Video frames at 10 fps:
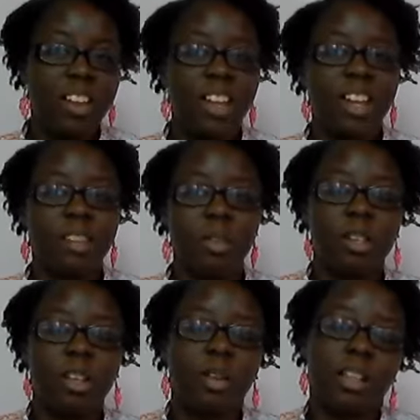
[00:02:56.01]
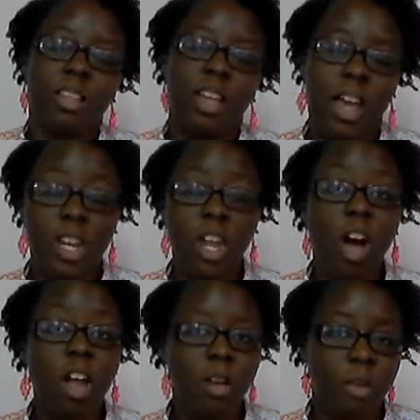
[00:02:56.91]
don't like, well, I
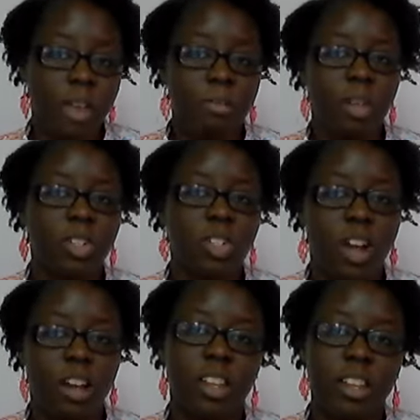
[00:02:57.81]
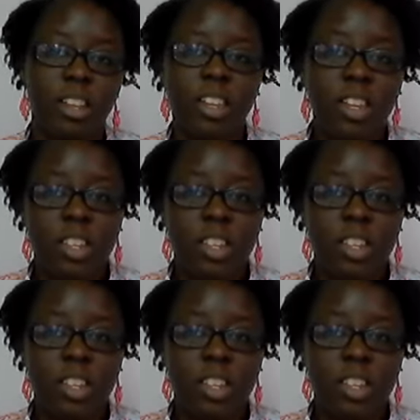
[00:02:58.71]
tolerate milk chocolate.